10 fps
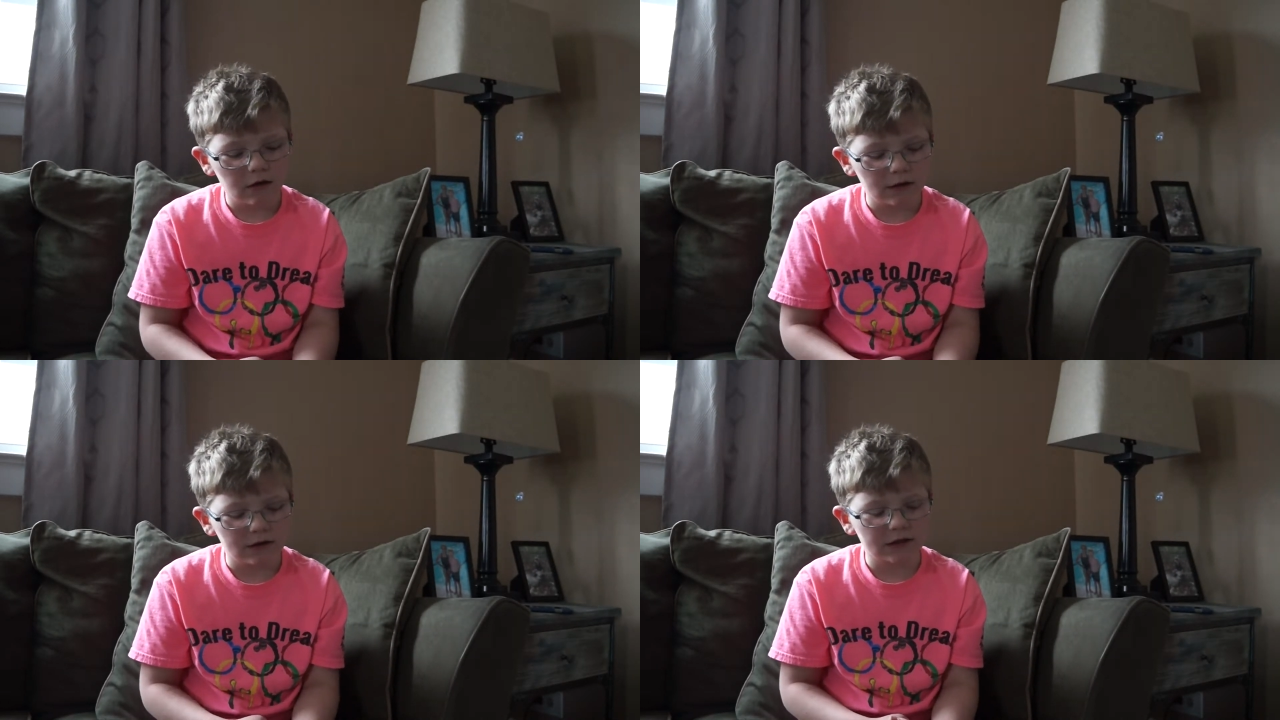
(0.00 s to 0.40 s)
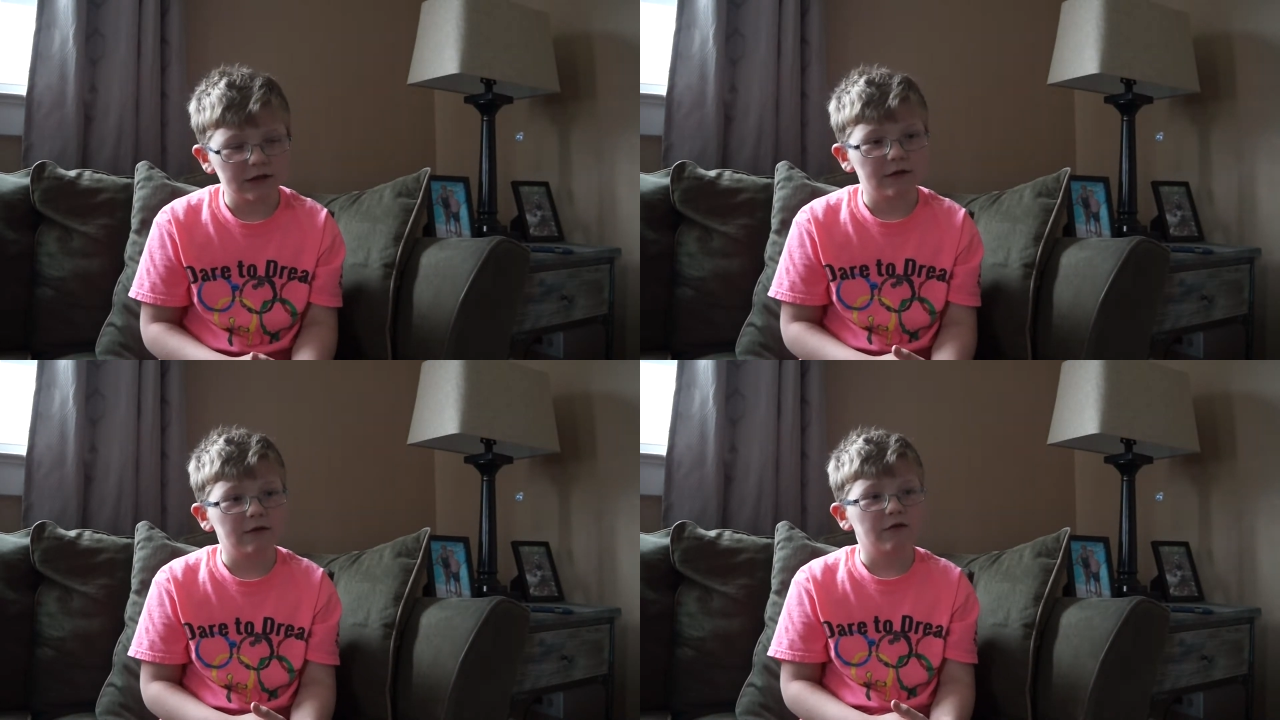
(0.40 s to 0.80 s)

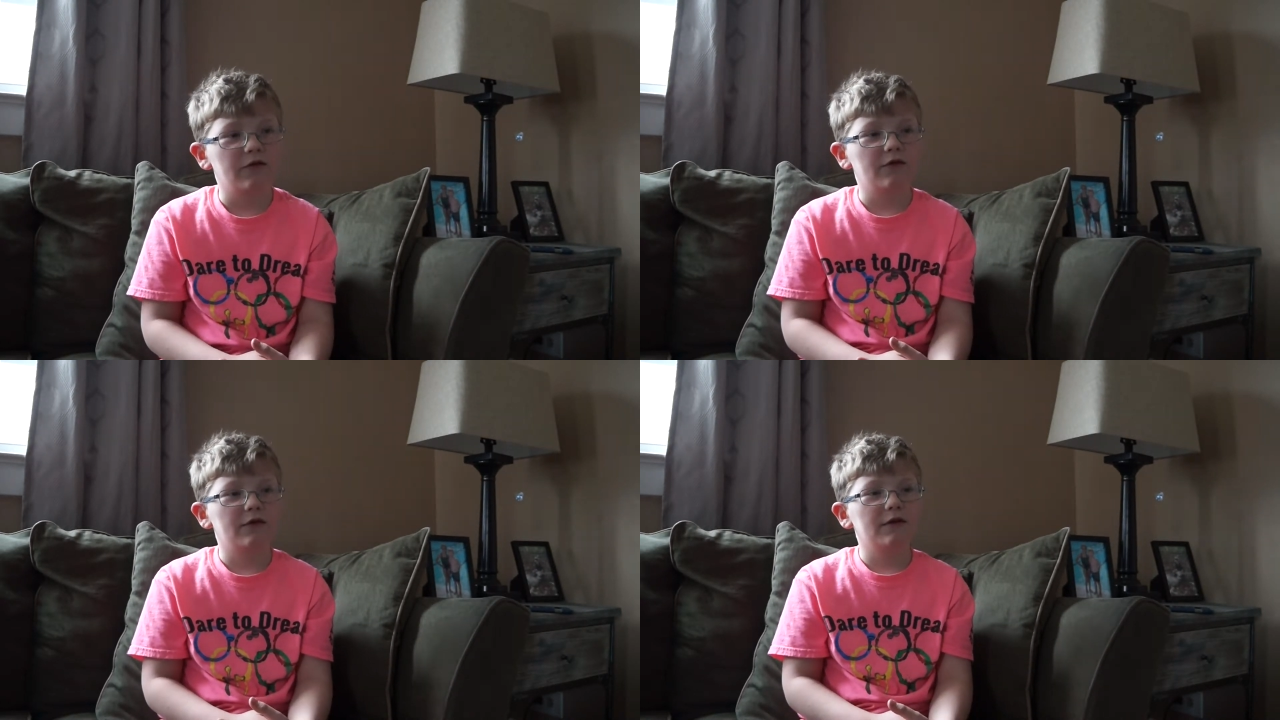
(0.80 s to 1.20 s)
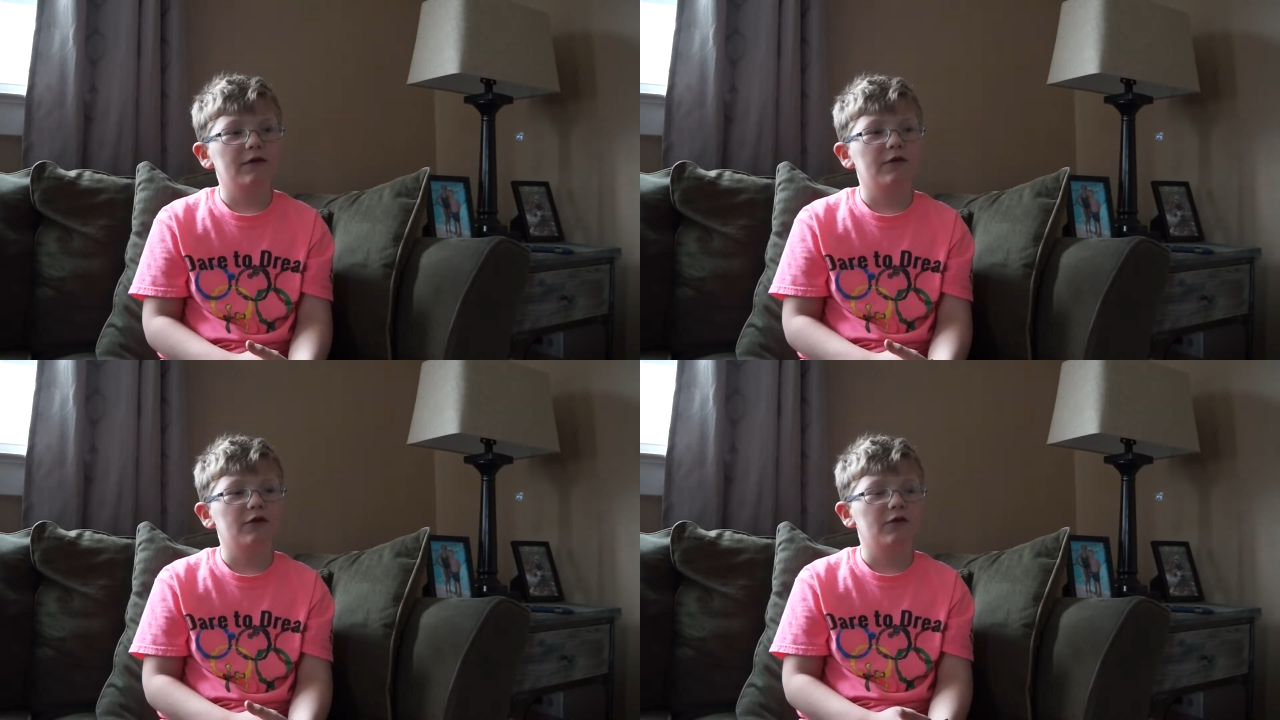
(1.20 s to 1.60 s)
instead of
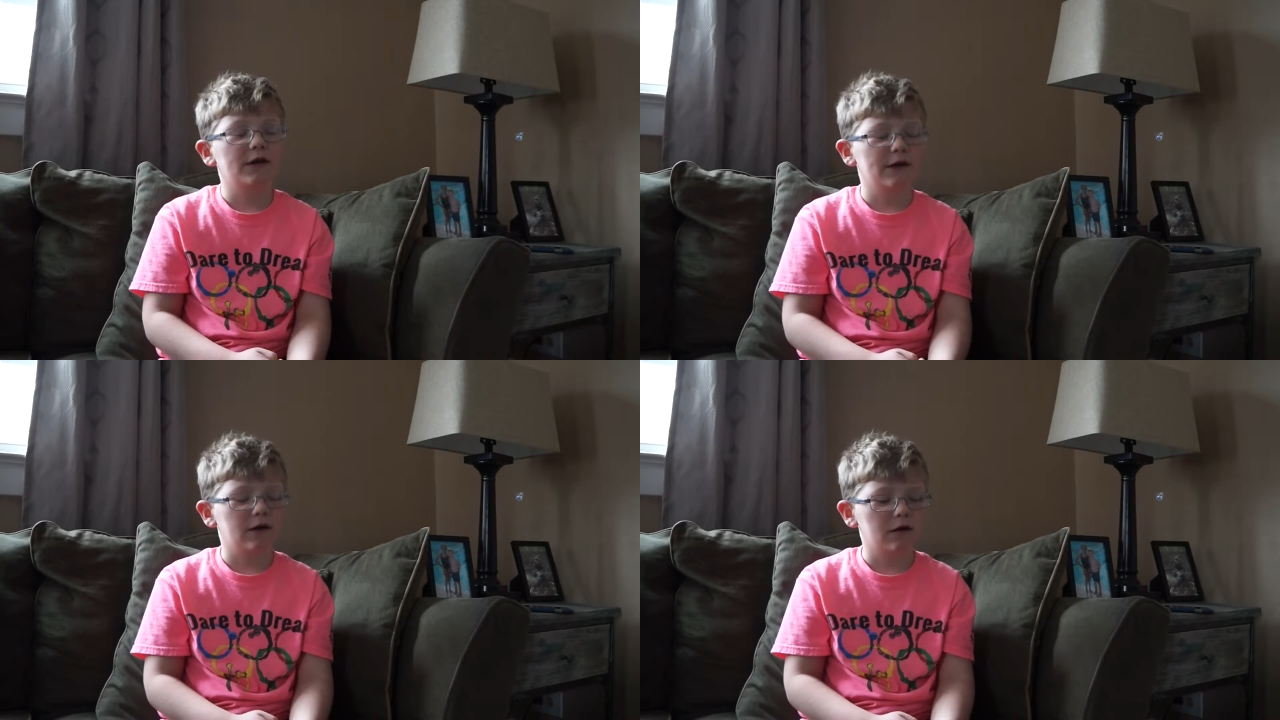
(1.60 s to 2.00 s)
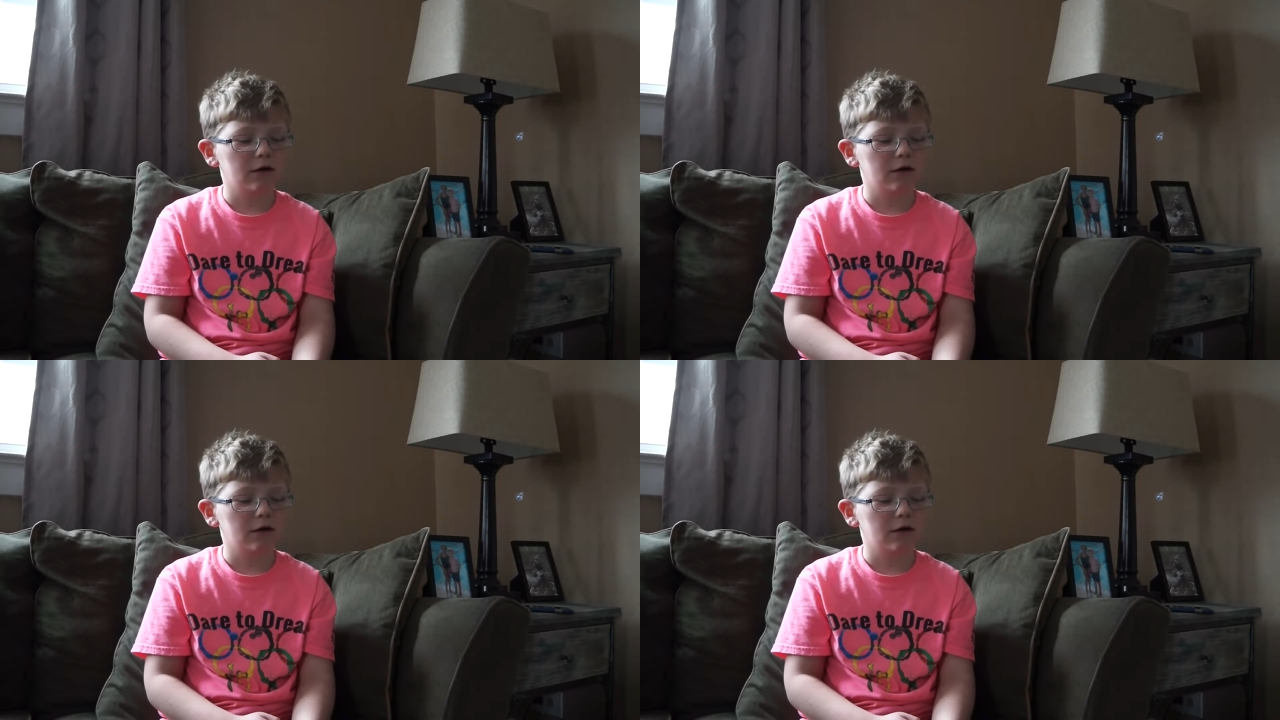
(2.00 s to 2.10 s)
doing